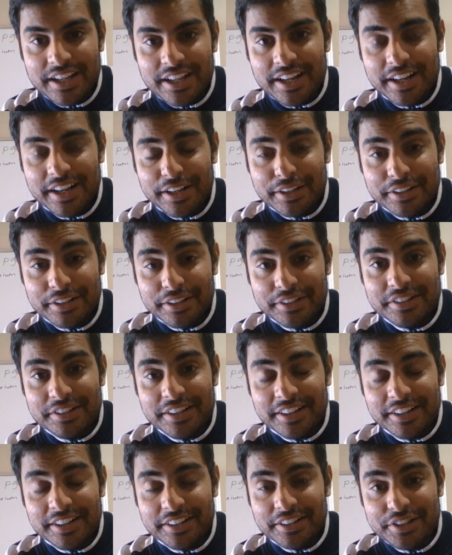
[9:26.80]
And
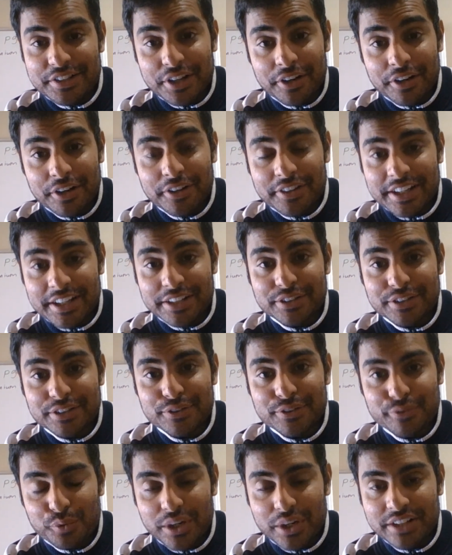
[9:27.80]
yeah, thanks
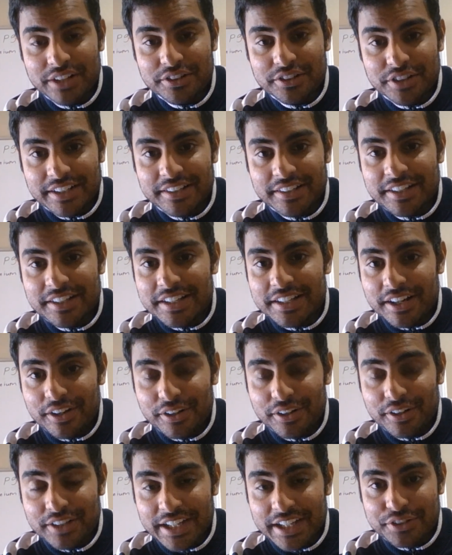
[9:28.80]
for watching.
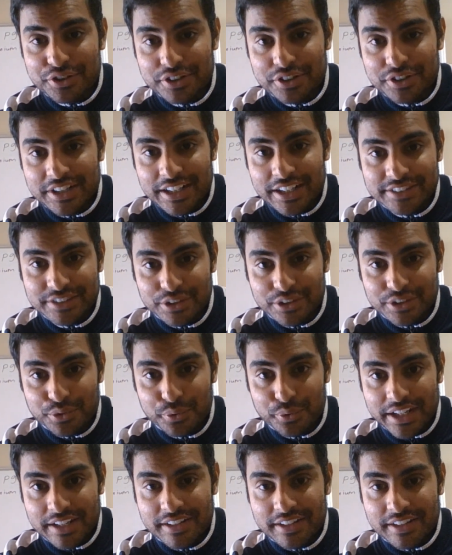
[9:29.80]
I'll catch you guys in the
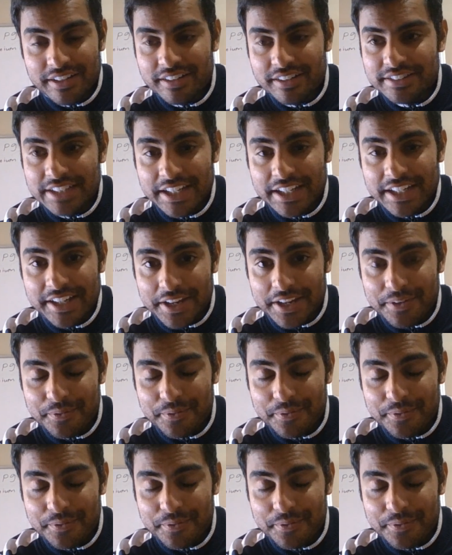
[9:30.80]
week. Take care.